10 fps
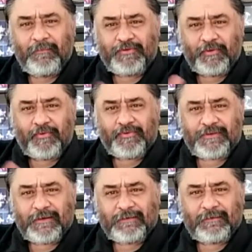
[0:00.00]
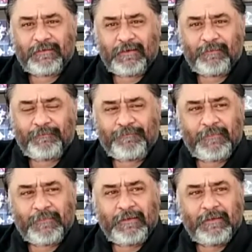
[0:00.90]
Michel Roger at the time,
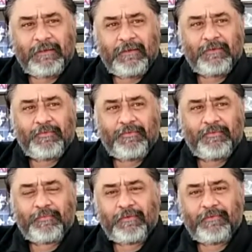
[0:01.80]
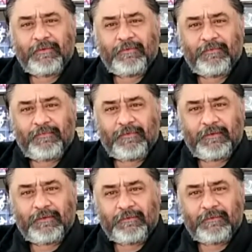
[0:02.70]
who was the president of
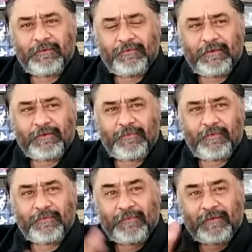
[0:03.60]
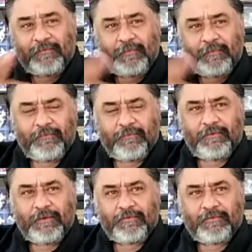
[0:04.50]
the International Federation, vice president of the
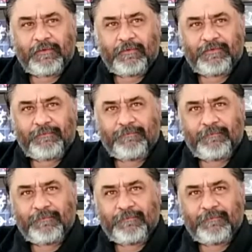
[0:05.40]
International Federation.